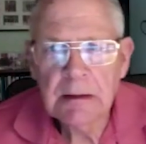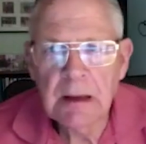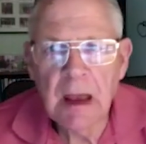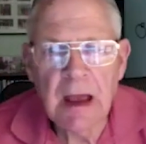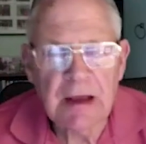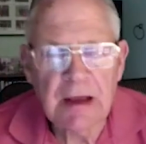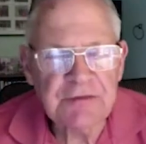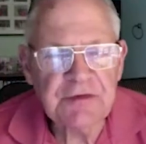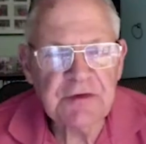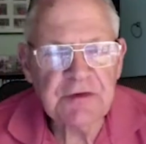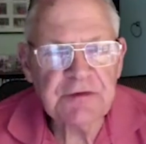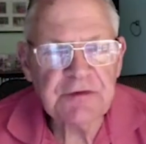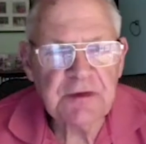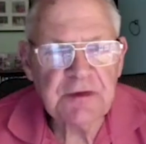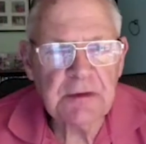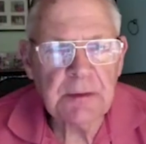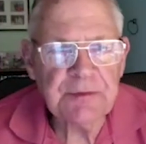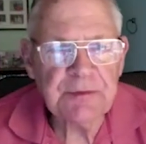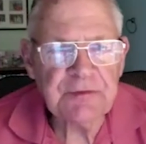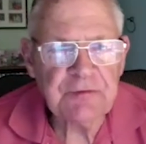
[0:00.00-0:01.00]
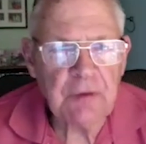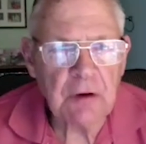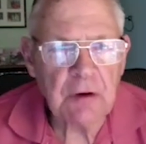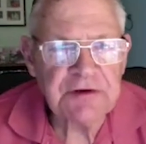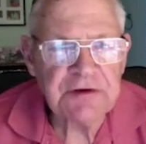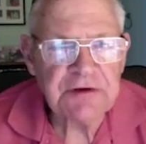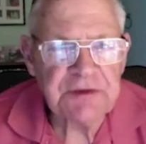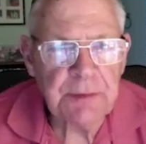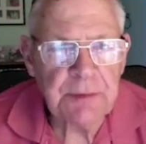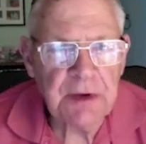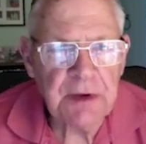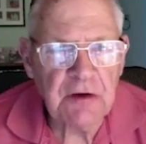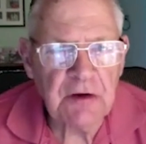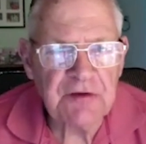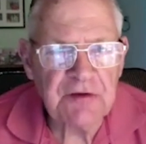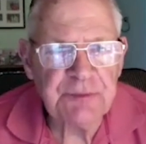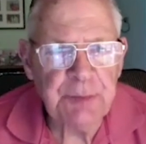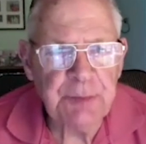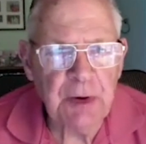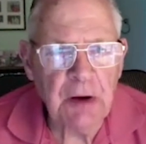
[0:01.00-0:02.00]
Yes, it's an obstruction
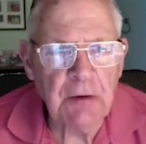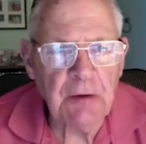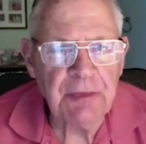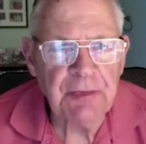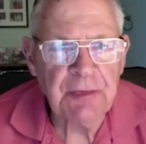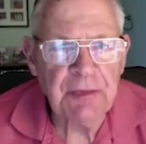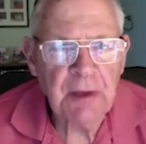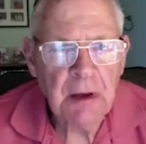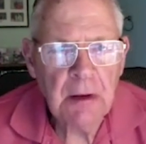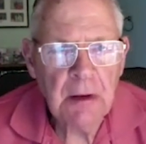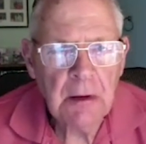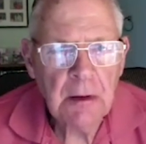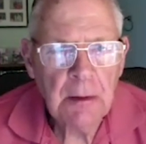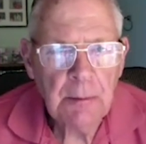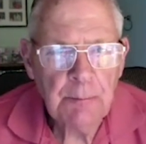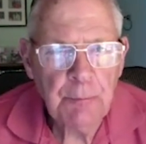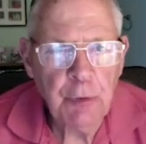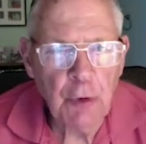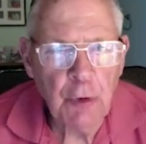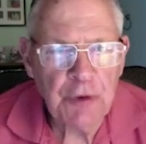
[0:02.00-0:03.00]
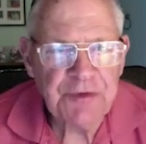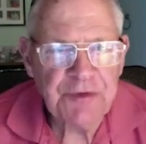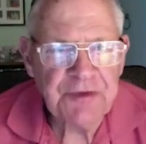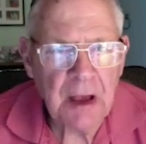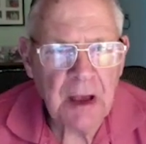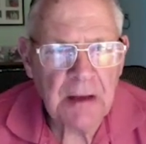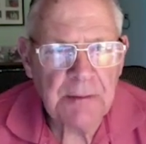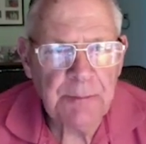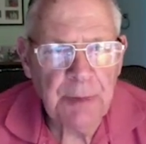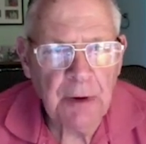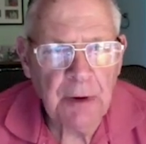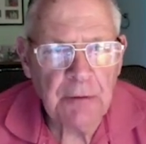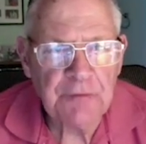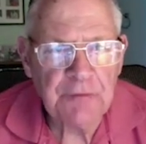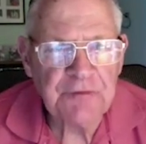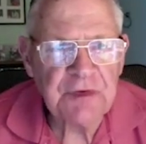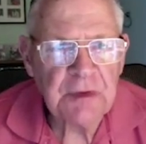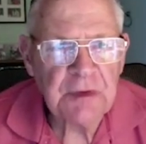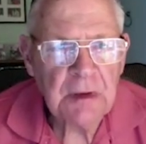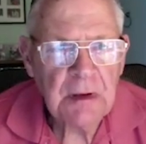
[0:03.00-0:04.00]
because both port tack
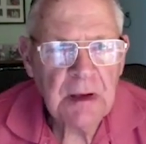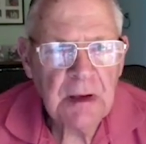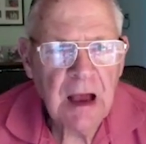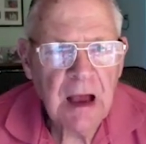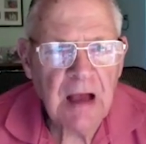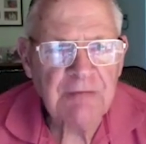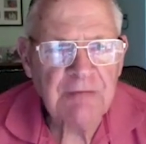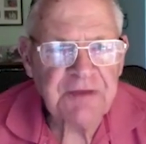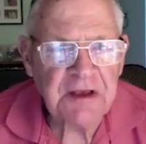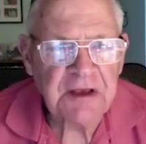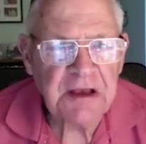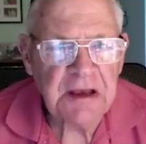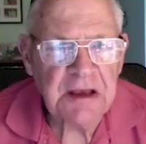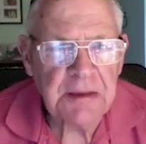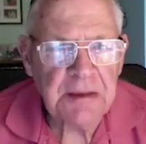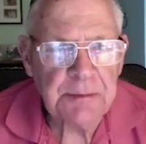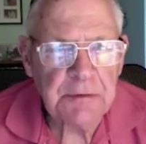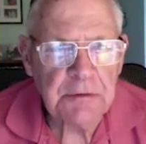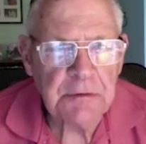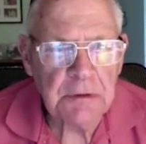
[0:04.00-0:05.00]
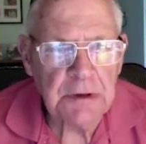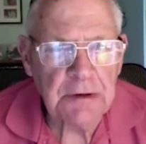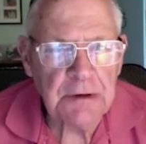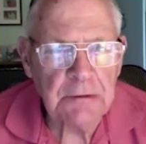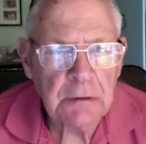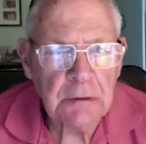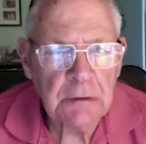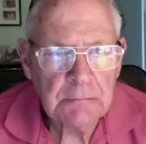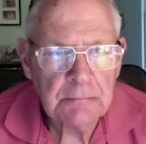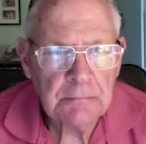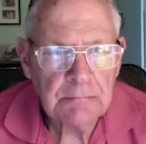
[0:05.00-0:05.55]
boats have to keep clear.